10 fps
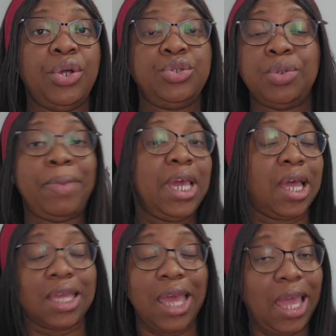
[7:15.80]
to
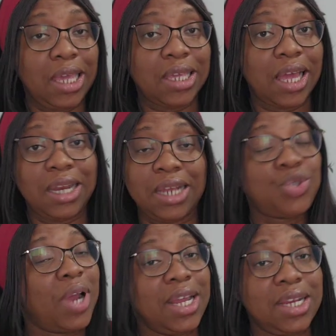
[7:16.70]
bake her cake. And I
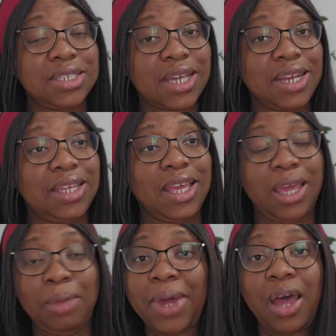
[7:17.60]
tried it and it
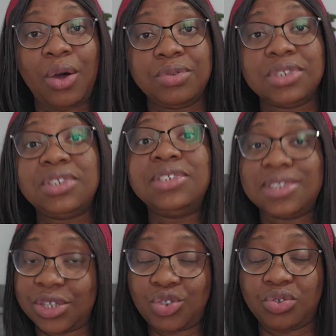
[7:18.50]
came out
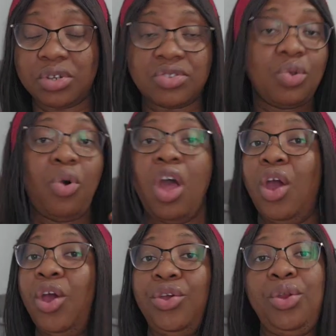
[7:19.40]
disastrous. So
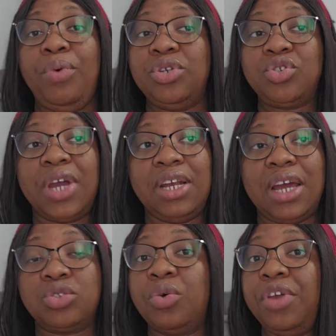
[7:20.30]
you don't want to try
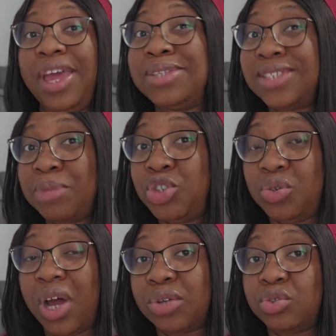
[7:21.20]
that, or except you
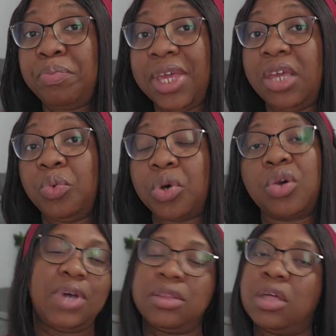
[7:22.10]
know how to make it
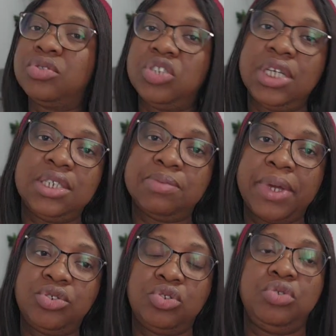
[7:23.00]
work. So I thought to share this
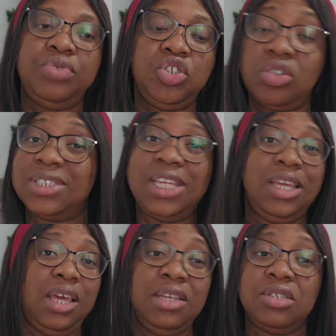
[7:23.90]
my story just
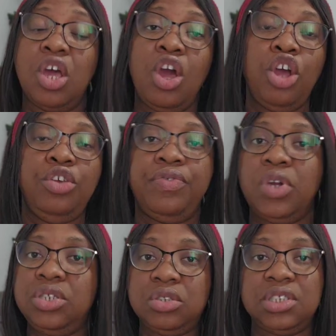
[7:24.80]
in case you
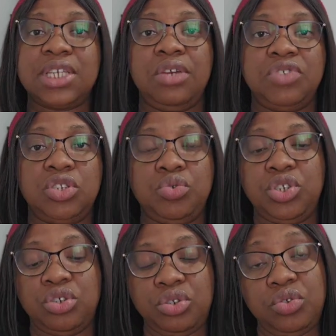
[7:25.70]
fall into this kind of
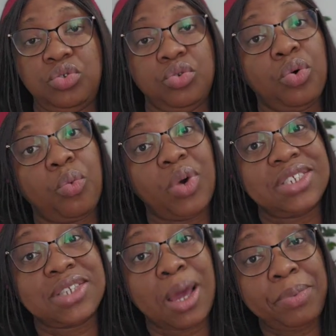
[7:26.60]
situation, you know what
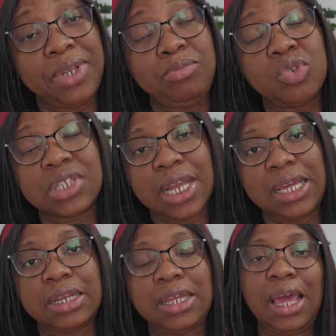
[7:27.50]
is happening most
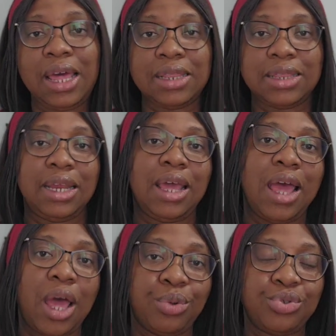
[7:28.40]
likely and then
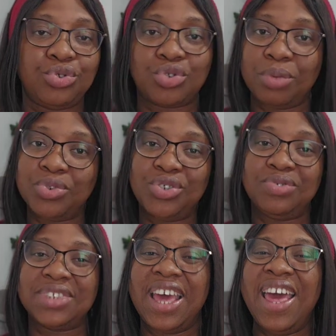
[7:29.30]
how to
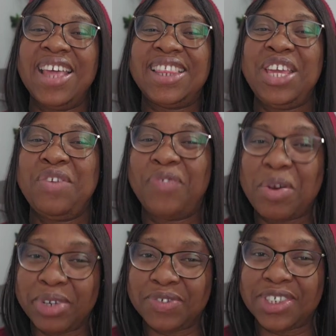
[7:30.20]
troubleshoot. Thank you
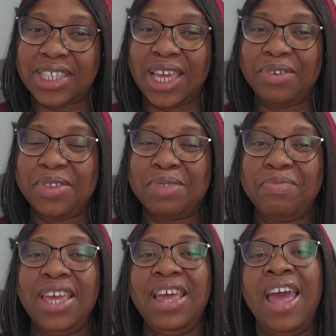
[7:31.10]
very much for sticking with
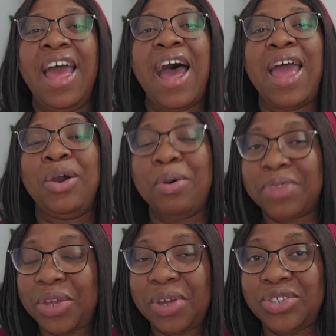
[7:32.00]
me. I hope
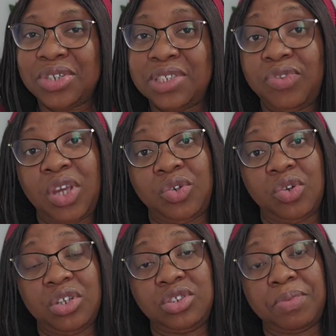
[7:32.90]
that you enjoyed this video and you
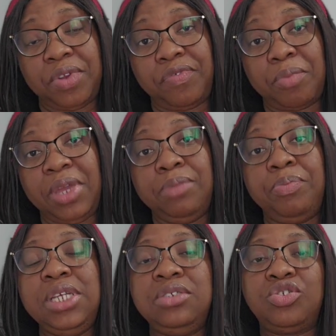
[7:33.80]
learned something from it.
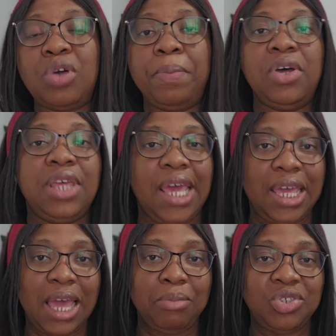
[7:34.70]
Please drop a
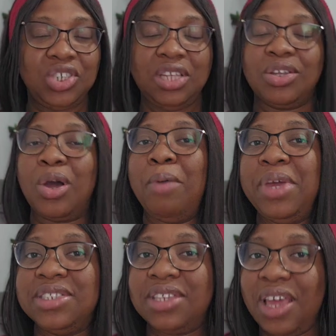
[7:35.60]
cake emoji in the
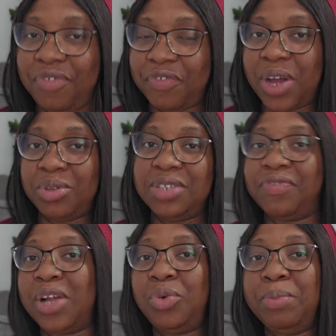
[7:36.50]
comments if you found it
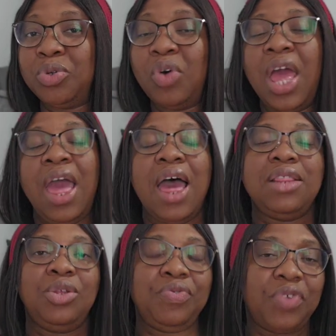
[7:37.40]
valuable,
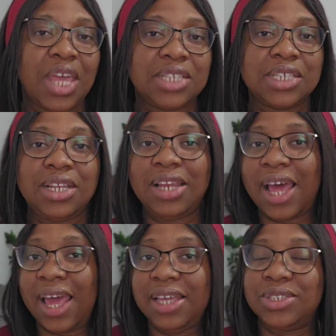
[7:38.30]
and don't forget to
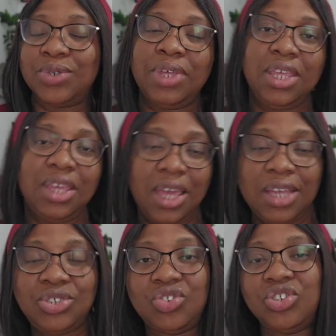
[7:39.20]
like, to
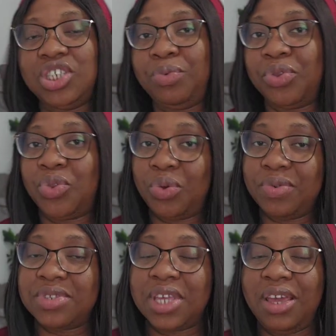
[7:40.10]
engage, to share with
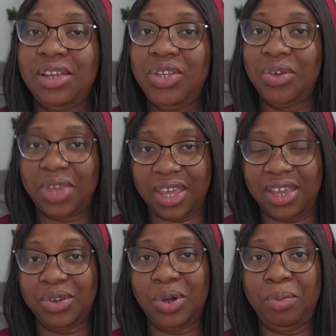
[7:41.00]
those in your
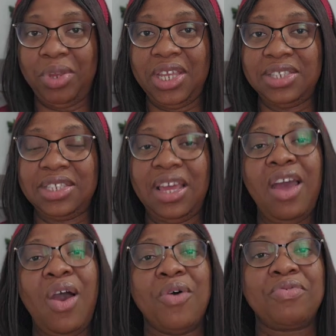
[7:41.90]
caking community.
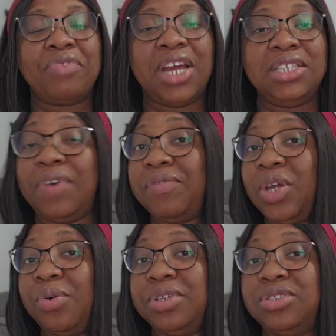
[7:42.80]
All right, if you have
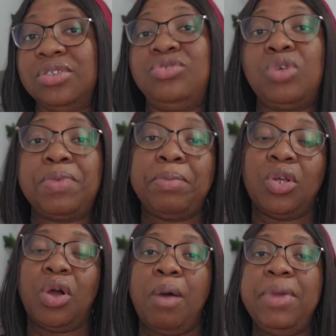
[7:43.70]
any questions, drop them in
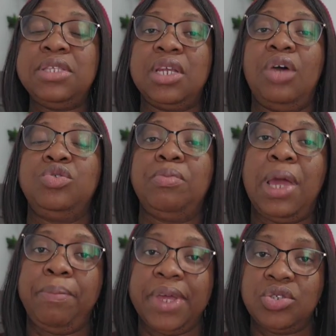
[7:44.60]
the comments and I'll do
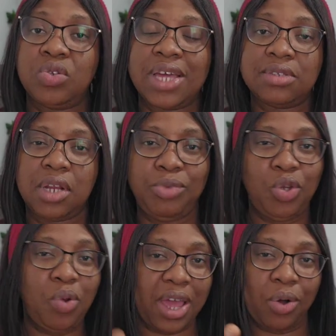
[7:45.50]
my best to answer them. You
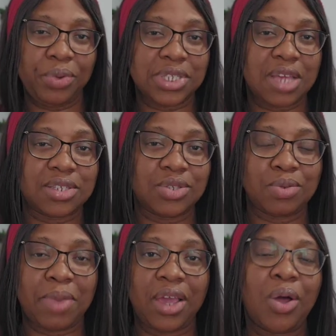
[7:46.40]
know, I always answer
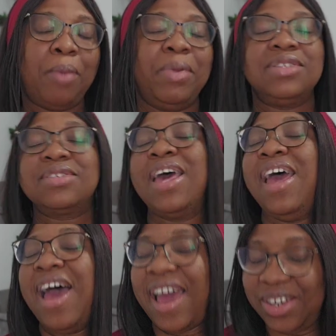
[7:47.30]
to my comments.
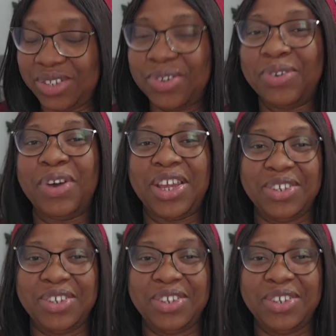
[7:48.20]
I know.